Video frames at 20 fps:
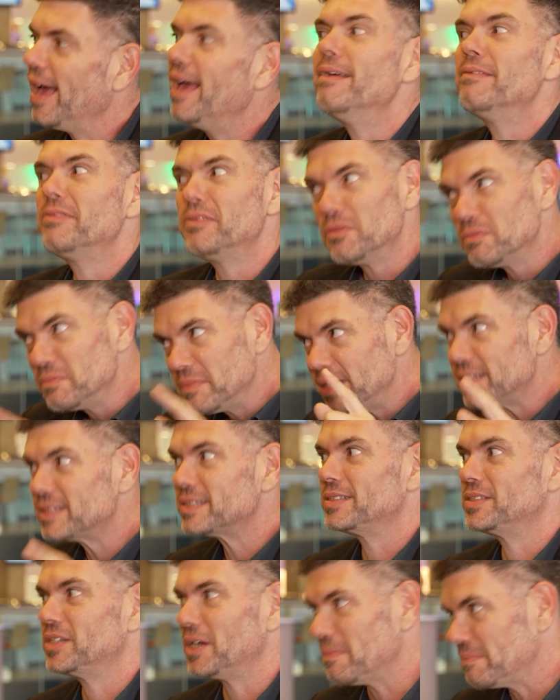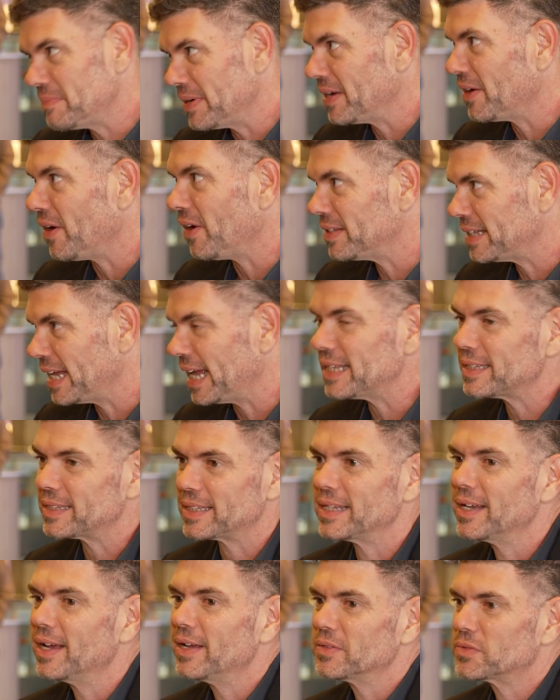if you miss jumping on that
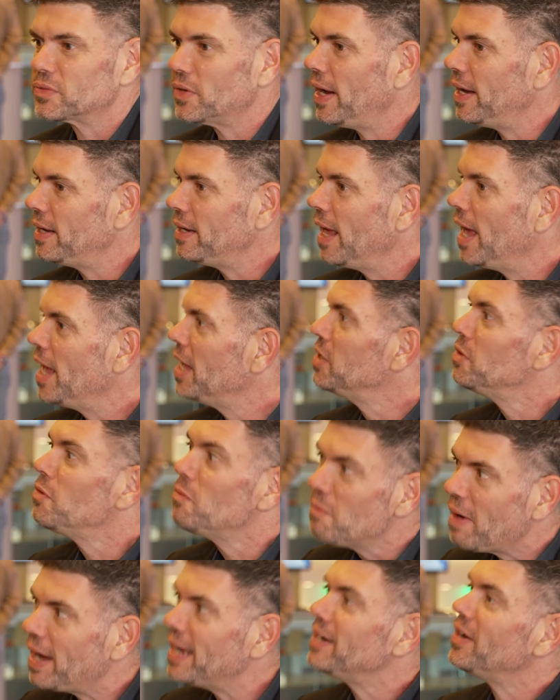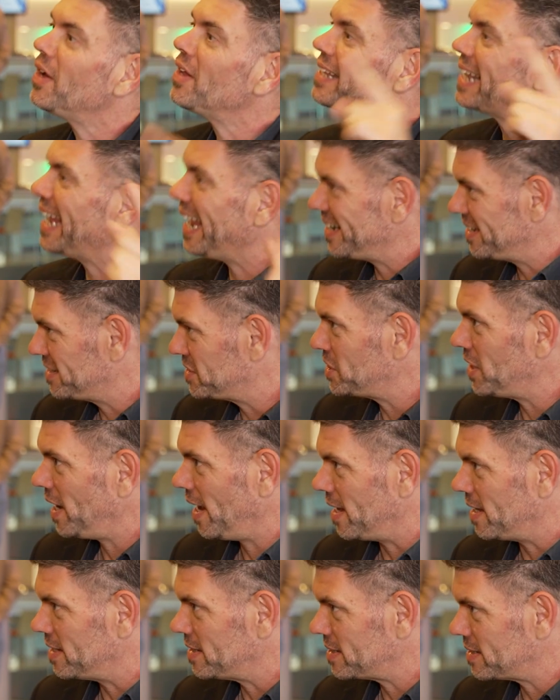train, you might not get a
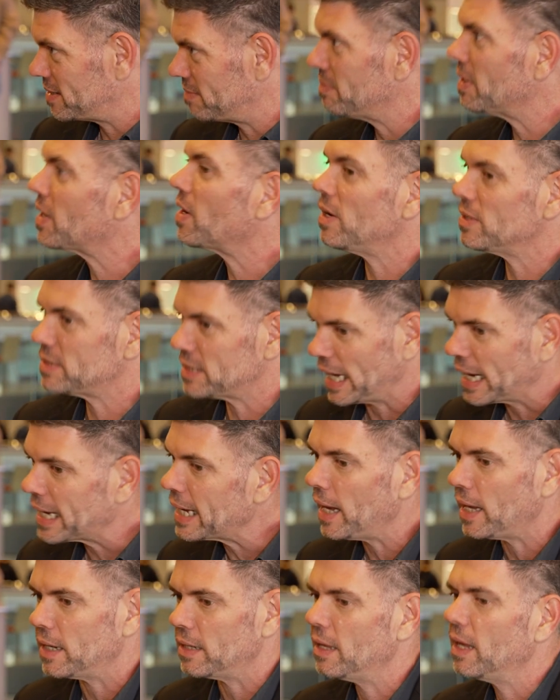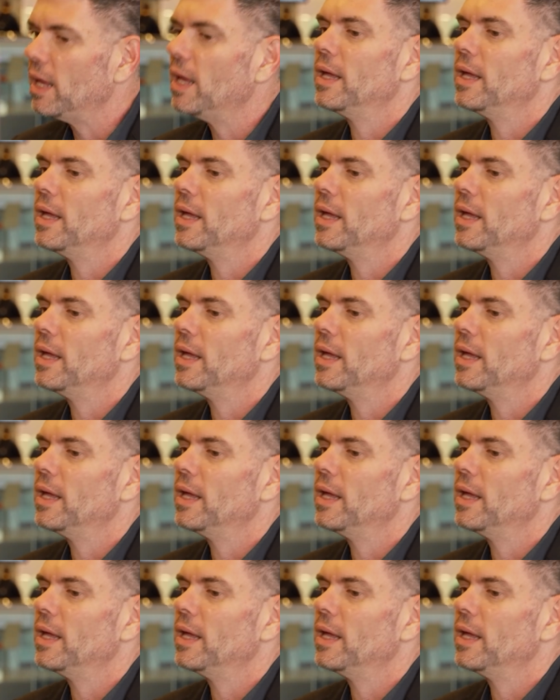chance because, again,